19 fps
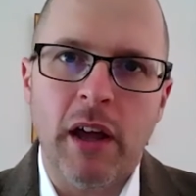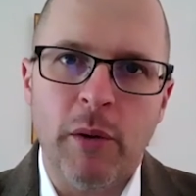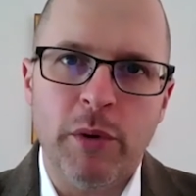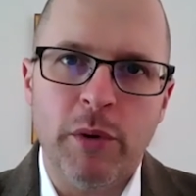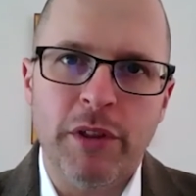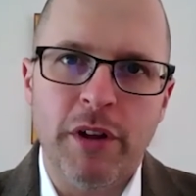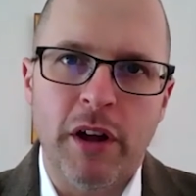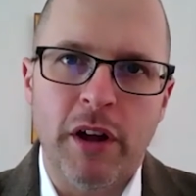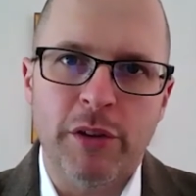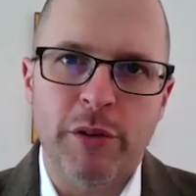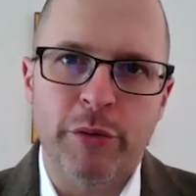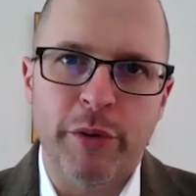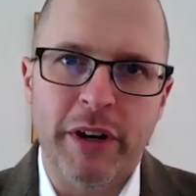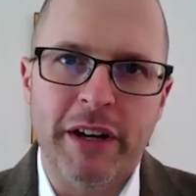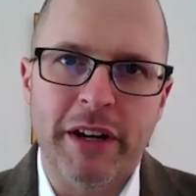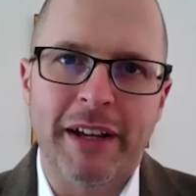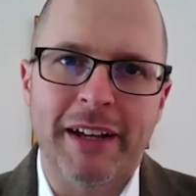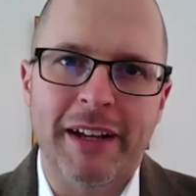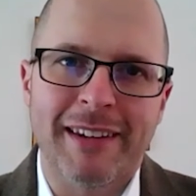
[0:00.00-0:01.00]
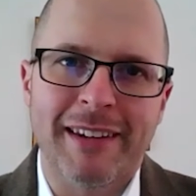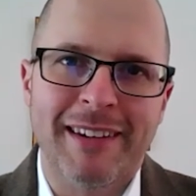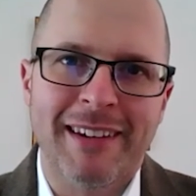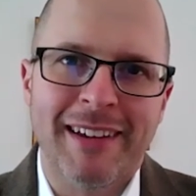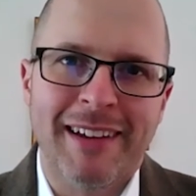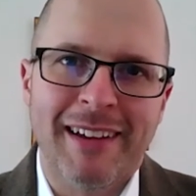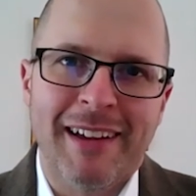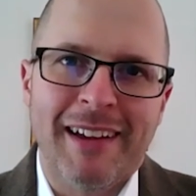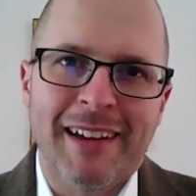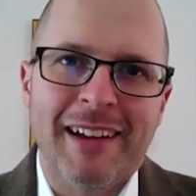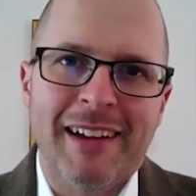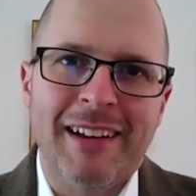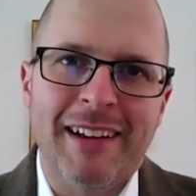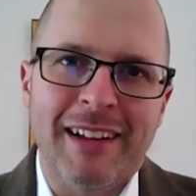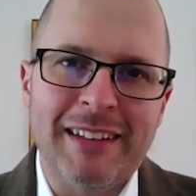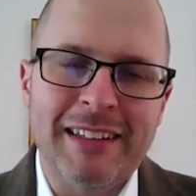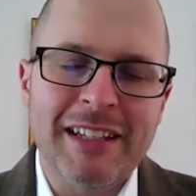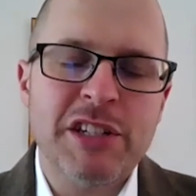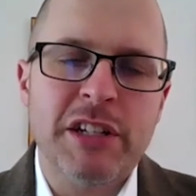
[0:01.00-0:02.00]
with all the reading
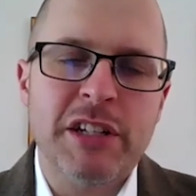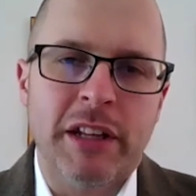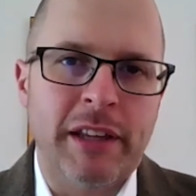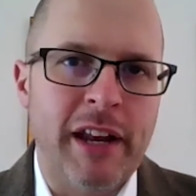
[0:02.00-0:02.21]
and listening